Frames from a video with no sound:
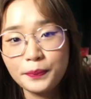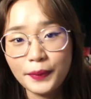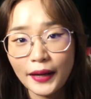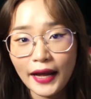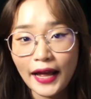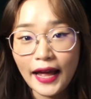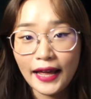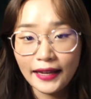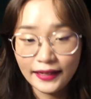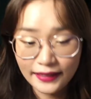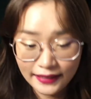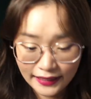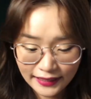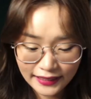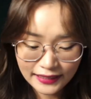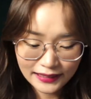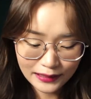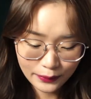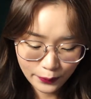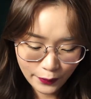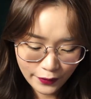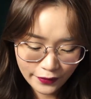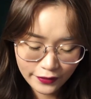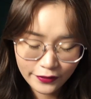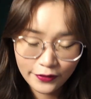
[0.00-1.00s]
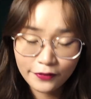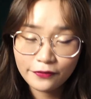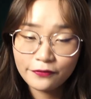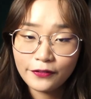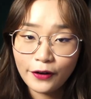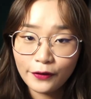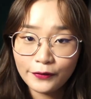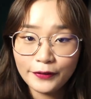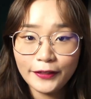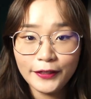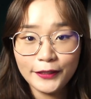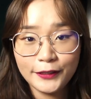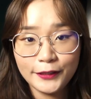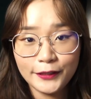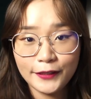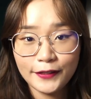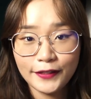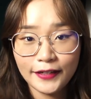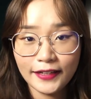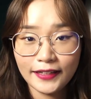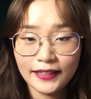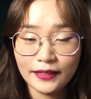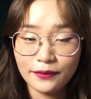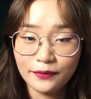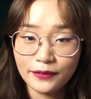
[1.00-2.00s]
but at least with the foundation
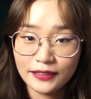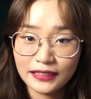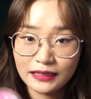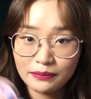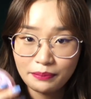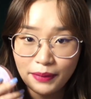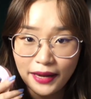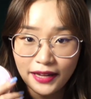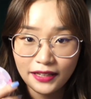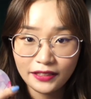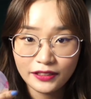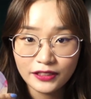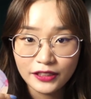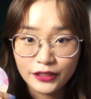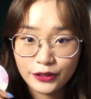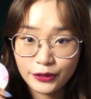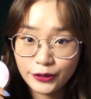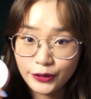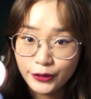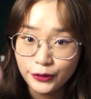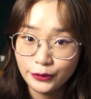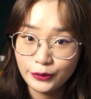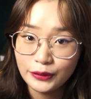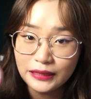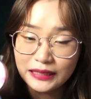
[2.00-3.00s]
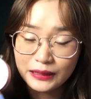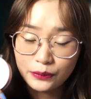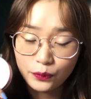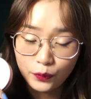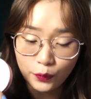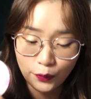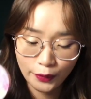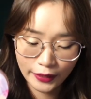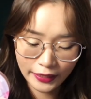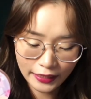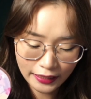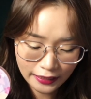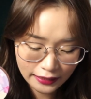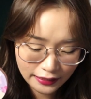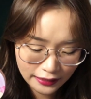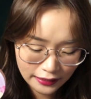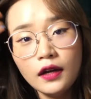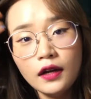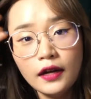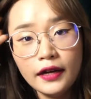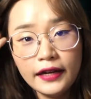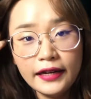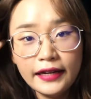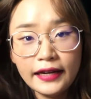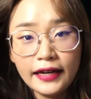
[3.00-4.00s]
that it was made to use with,
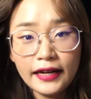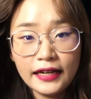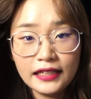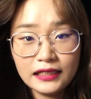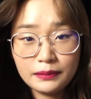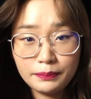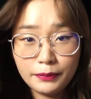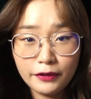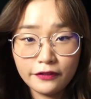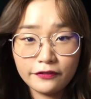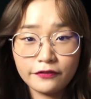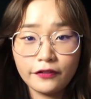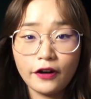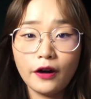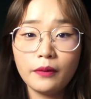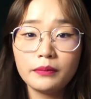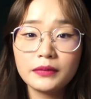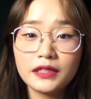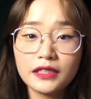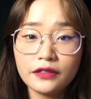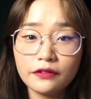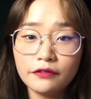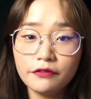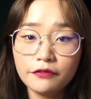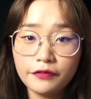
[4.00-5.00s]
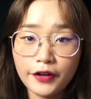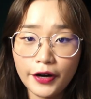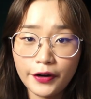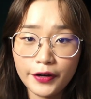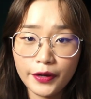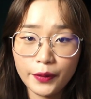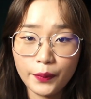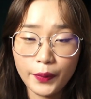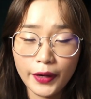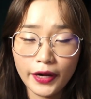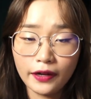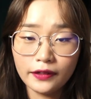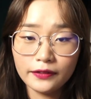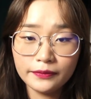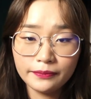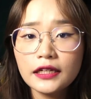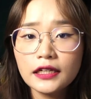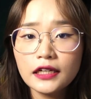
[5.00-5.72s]
it has performed very well.